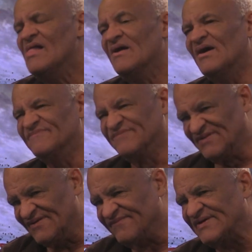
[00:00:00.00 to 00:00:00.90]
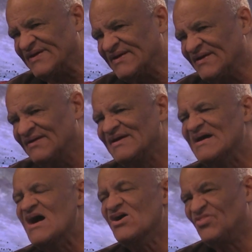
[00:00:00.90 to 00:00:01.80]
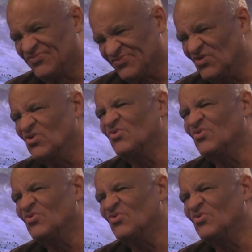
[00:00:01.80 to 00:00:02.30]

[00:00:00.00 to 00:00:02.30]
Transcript: of living through